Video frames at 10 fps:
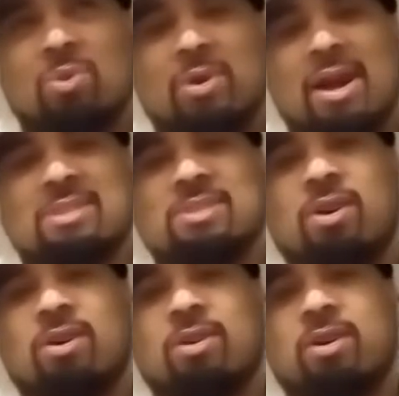when I
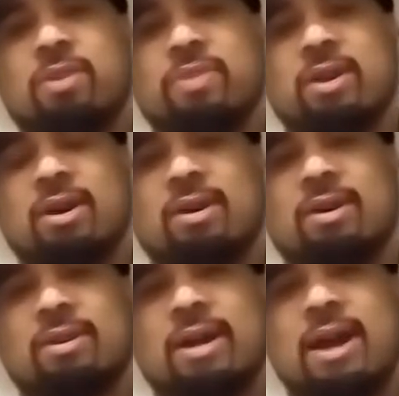saw on the
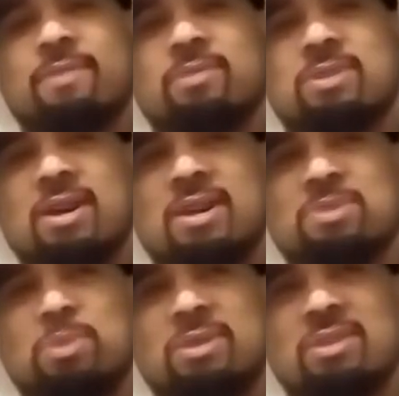uh,
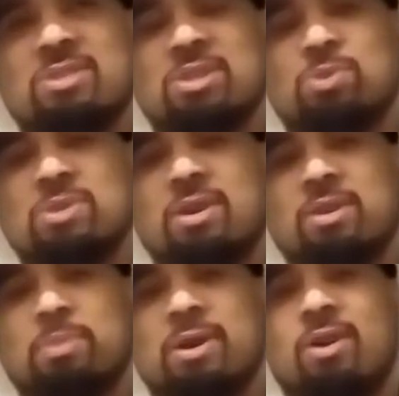advertisement that she was going
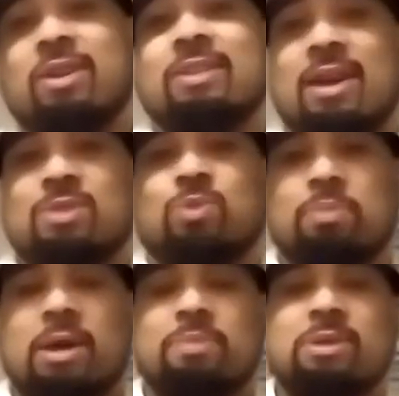to be on it. That's what
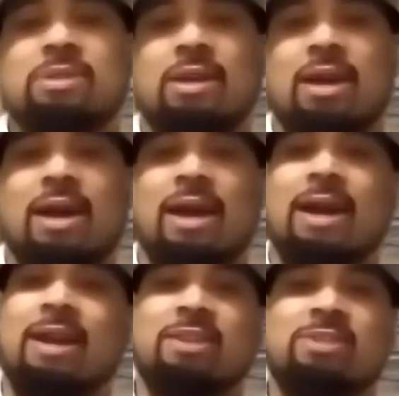made me say, "Hey,
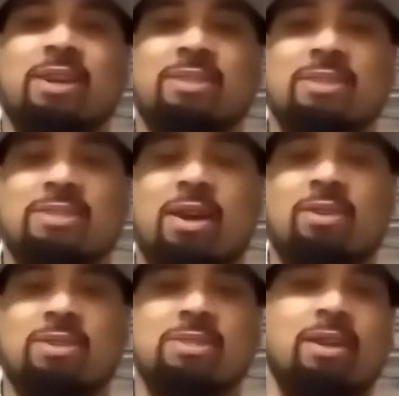I got to check this
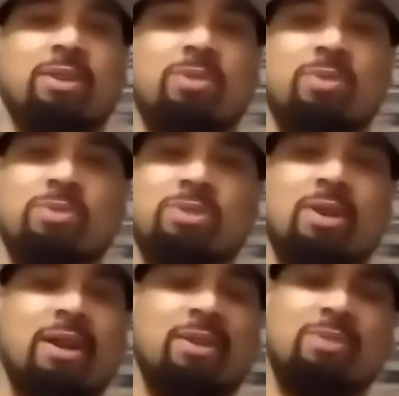out," because I know
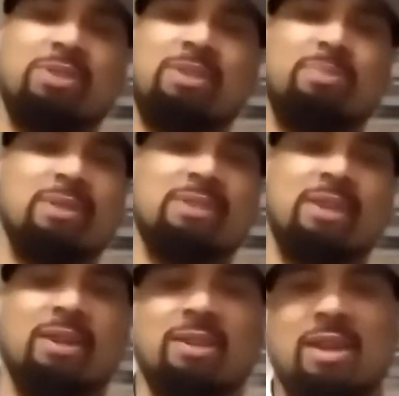I know she's been
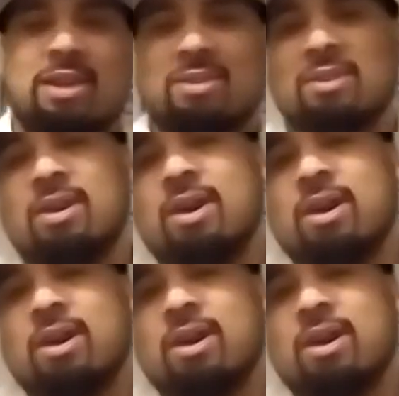saying a lot of